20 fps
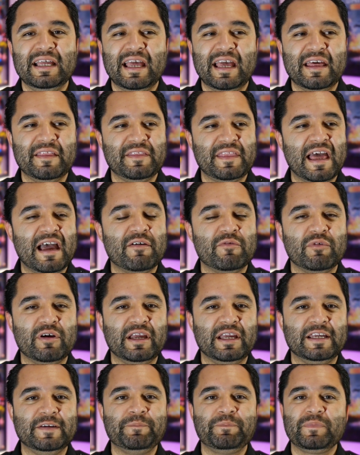and that
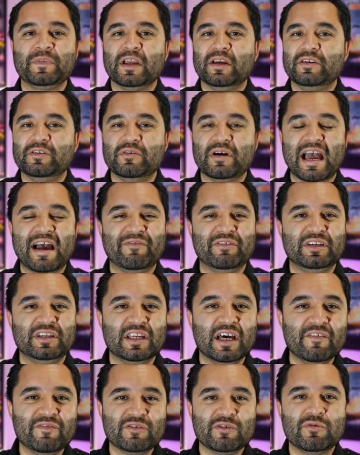way you have
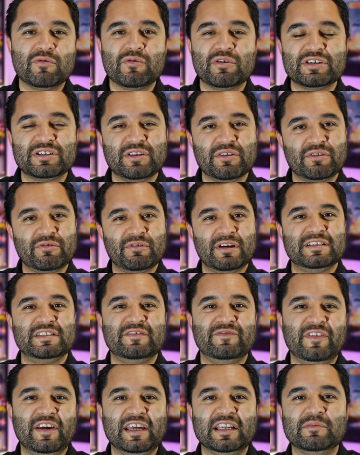enough cores and
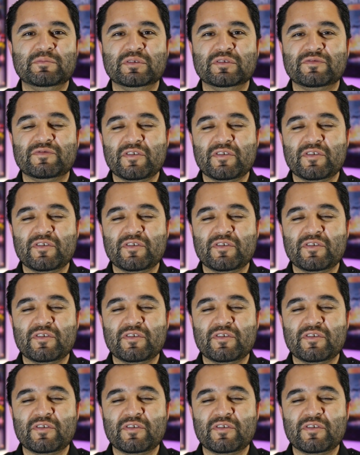threads available